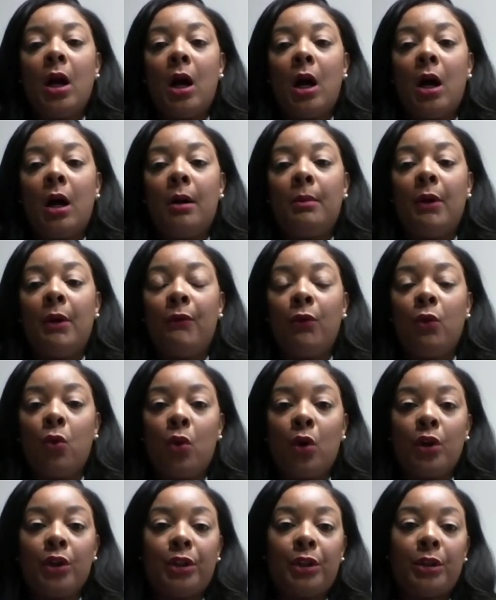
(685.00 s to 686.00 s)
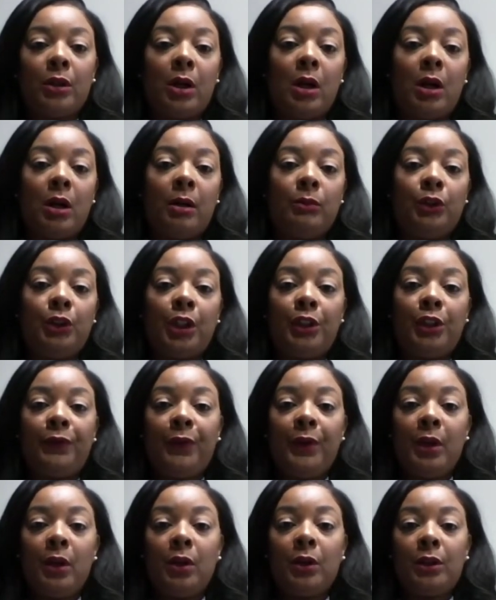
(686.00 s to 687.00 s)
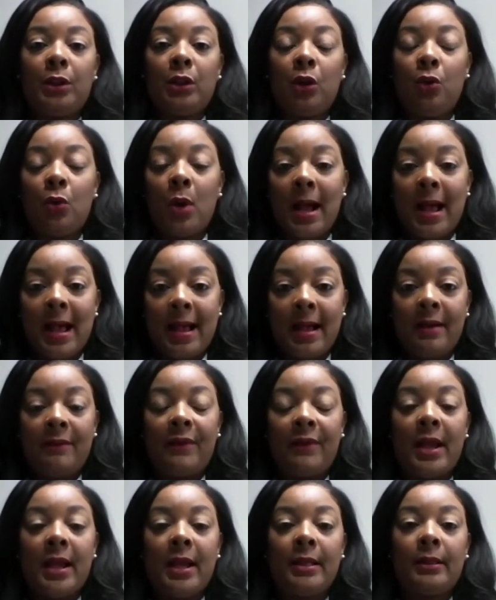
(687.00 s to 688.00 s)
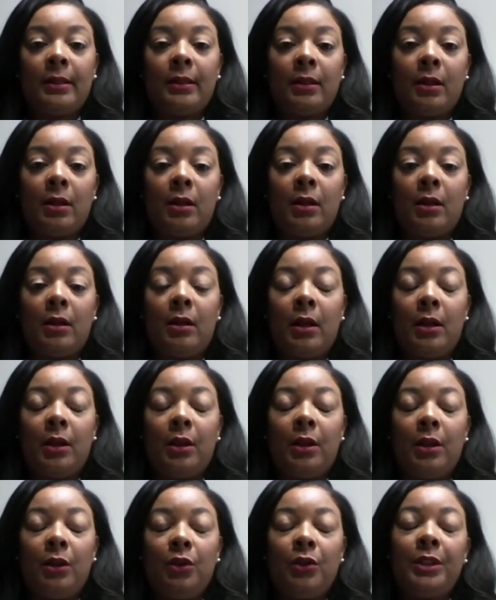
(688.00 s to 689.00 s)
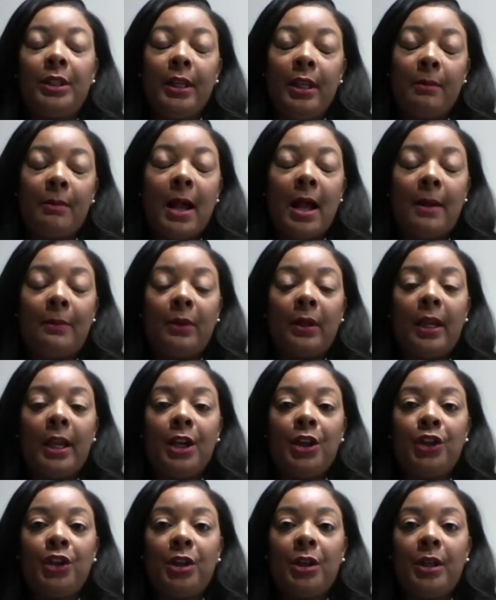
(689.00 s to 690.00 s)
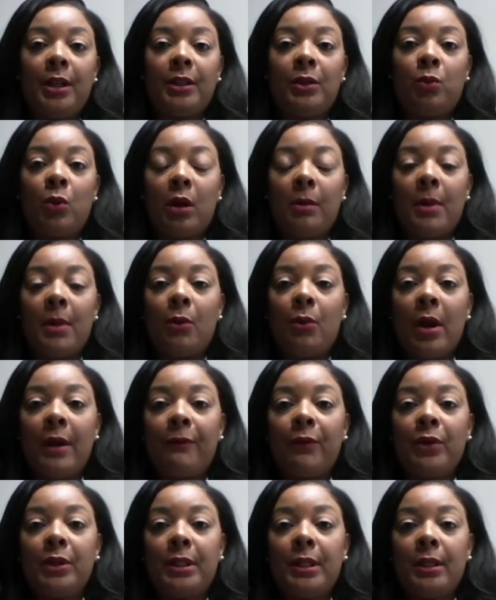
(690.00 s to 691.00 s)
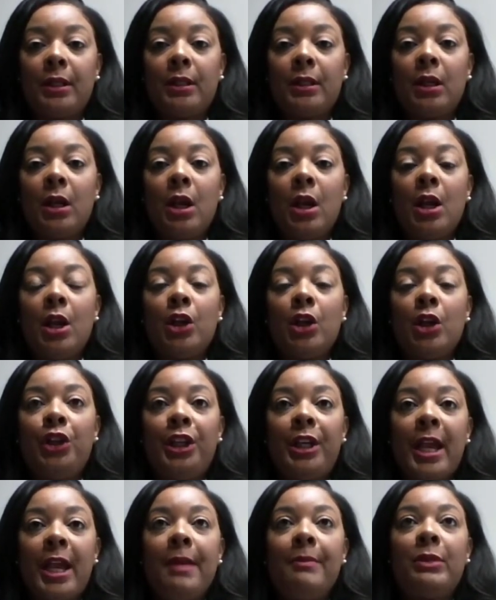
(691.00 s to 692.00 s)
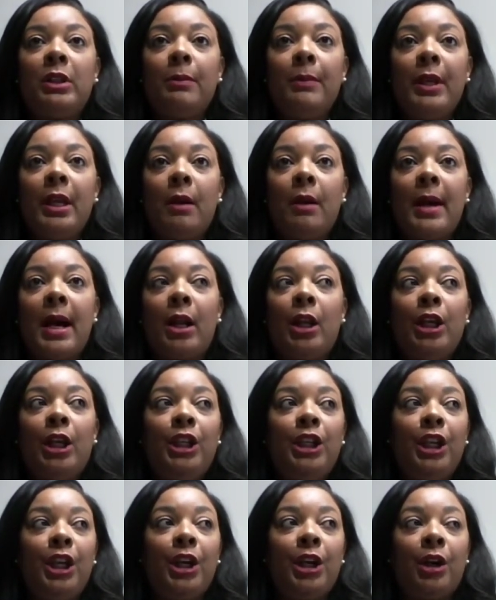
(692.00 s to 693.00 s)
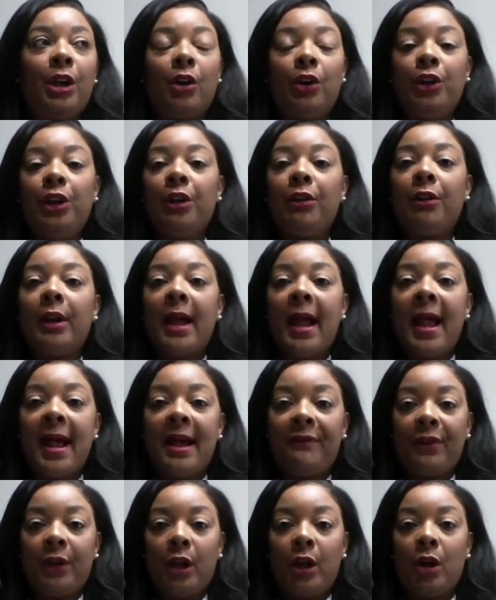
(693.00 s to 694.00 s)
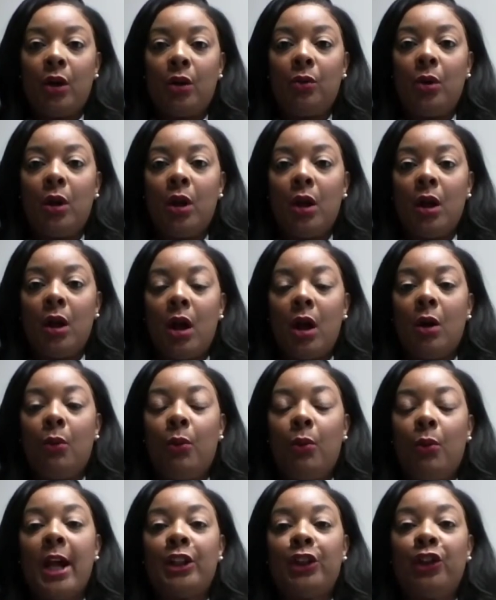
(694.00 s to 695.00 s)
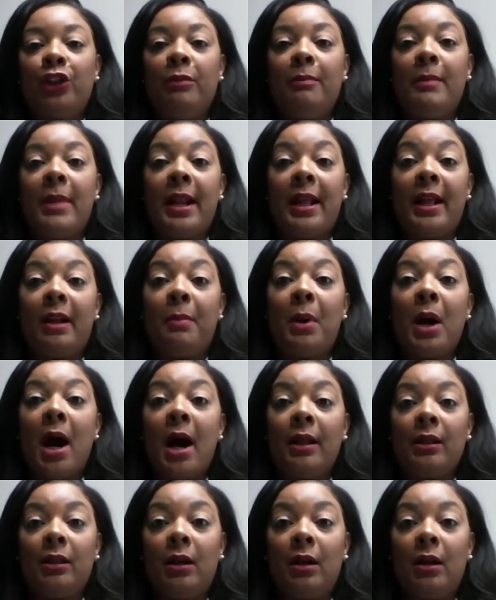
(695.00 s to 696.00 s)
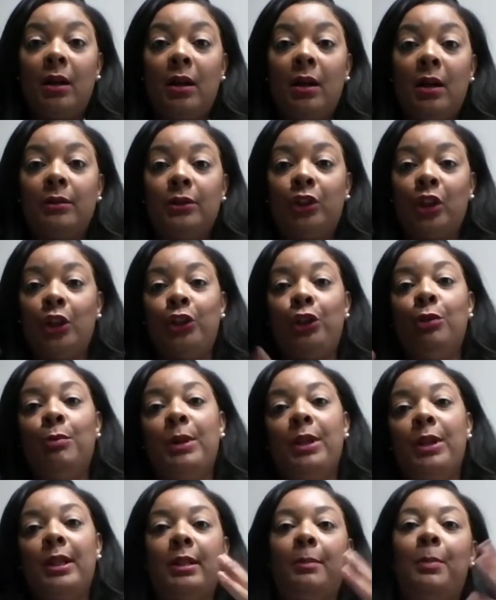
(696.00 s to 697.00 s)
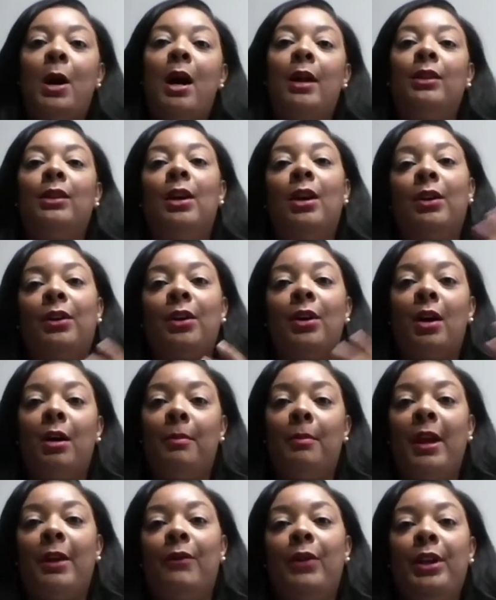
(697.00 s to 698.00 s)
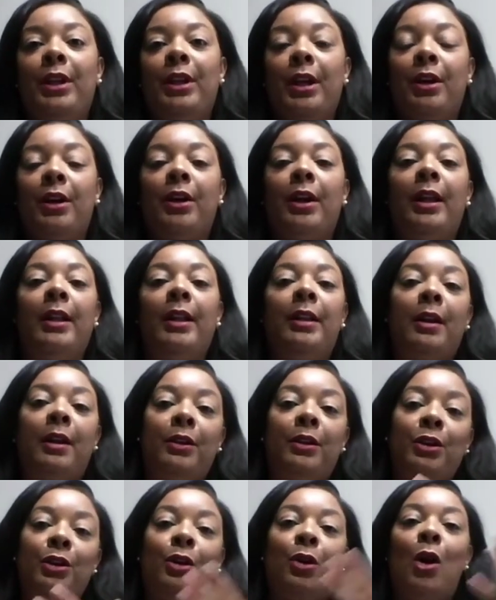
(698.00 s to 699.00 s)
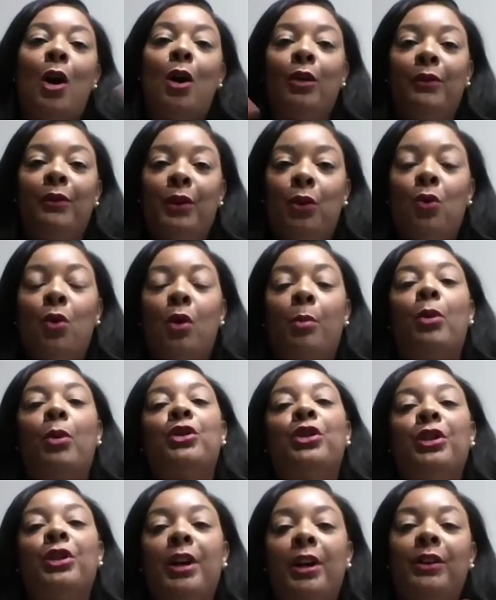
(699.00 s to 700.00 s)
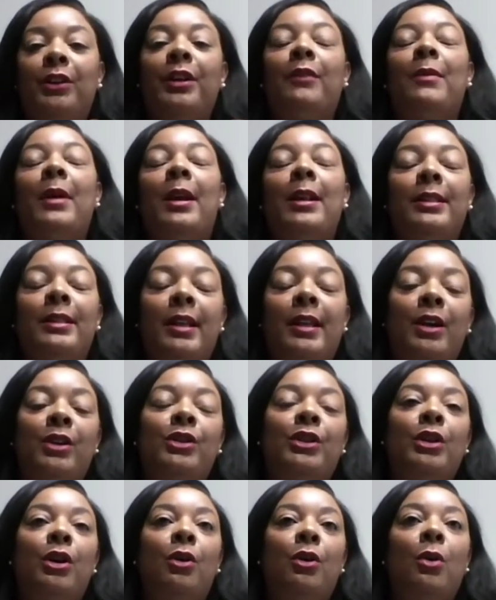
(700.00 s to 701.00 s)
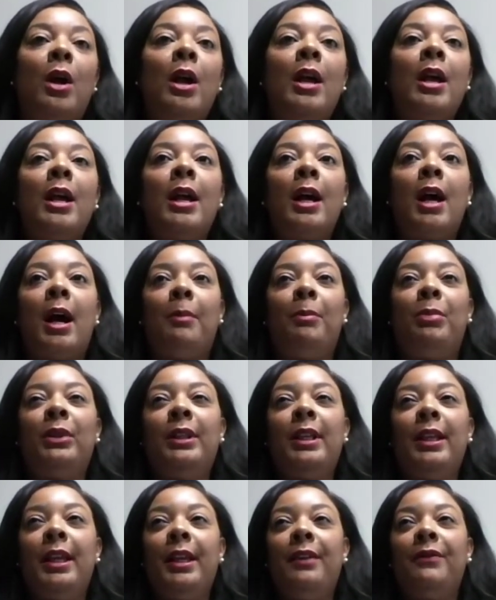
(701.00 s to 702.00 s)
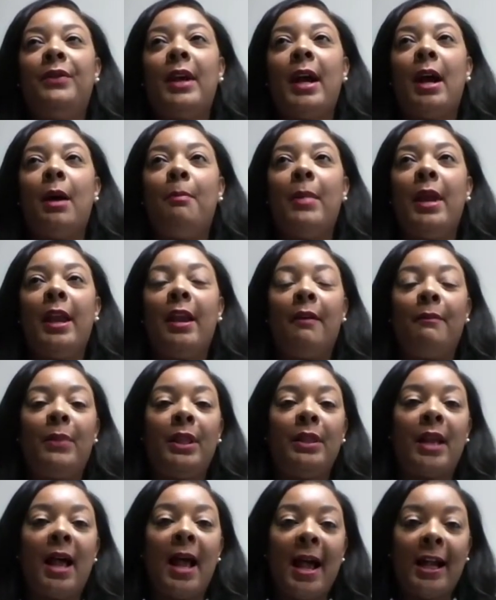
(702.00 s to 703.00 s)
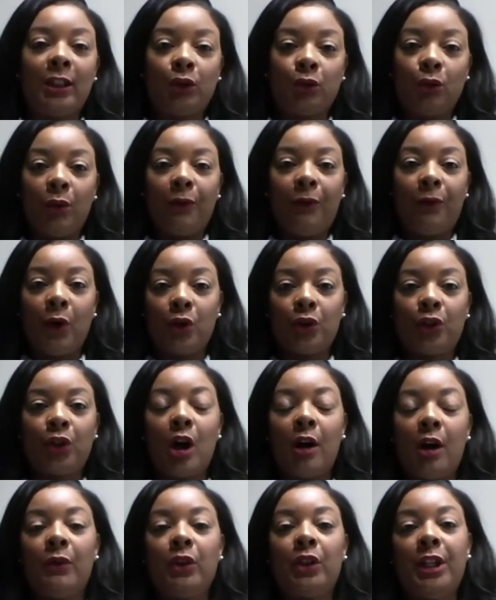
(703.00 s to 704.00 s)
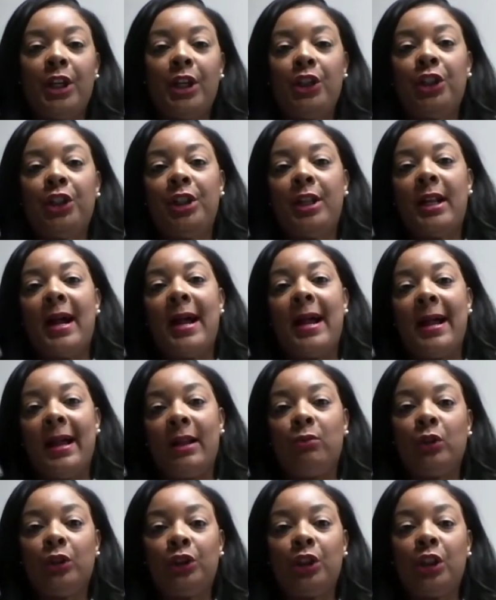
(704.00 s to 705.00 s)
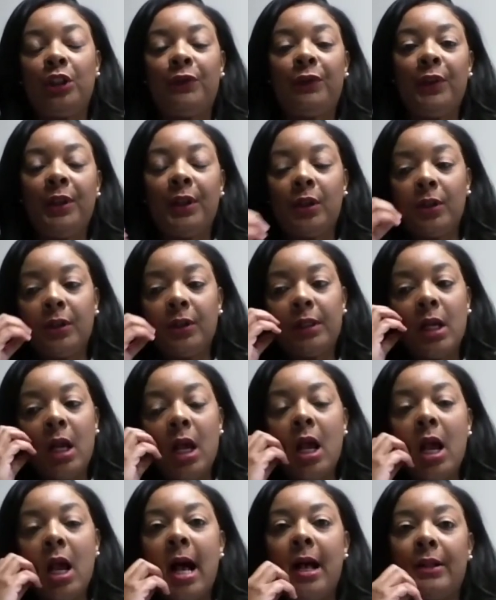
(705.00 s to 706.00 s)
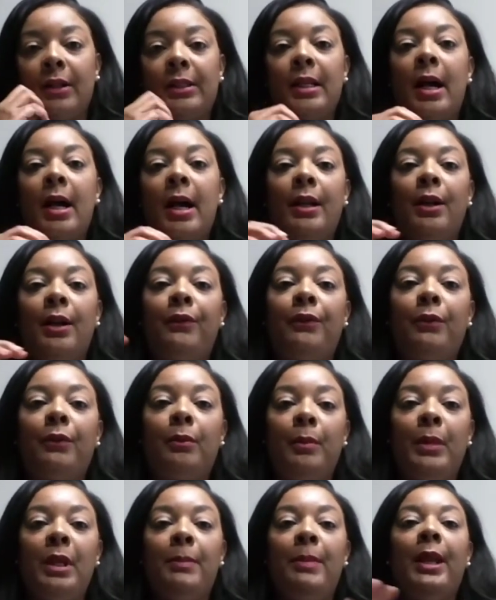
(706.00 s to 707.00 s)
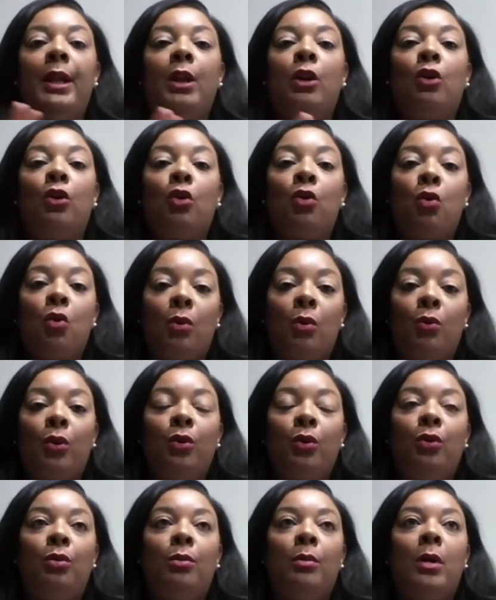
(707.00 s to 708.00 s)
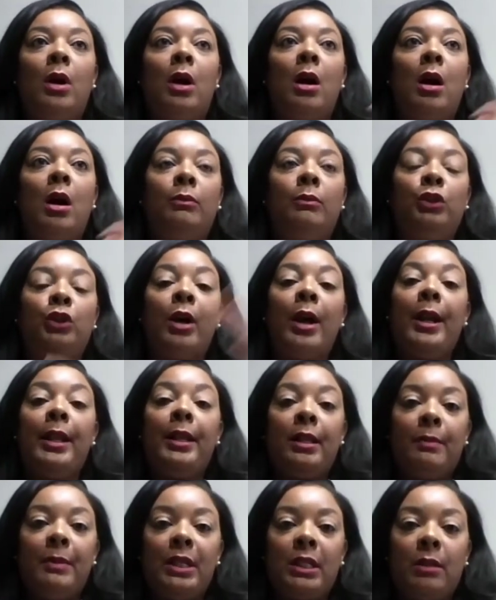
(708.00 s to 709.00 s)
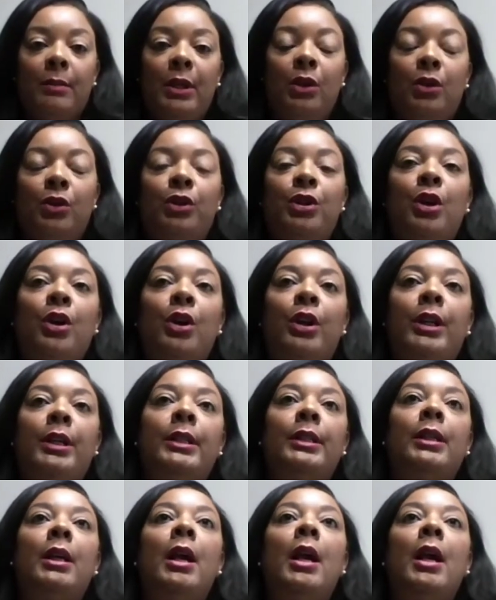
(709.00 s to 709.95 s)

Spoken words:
Of course, Judge Fields, who I have as you see in my application, is one of my references. She came to me about a year and a half ago. We actually met at a potluck. Judge Schumann does a potluck every year, and you know, all of the court personnel and everybody's there. So I believe that may have been the actual first conversation that I had with Judge Fields, outside of me being in her courtroom training the misdemeanor attorneys.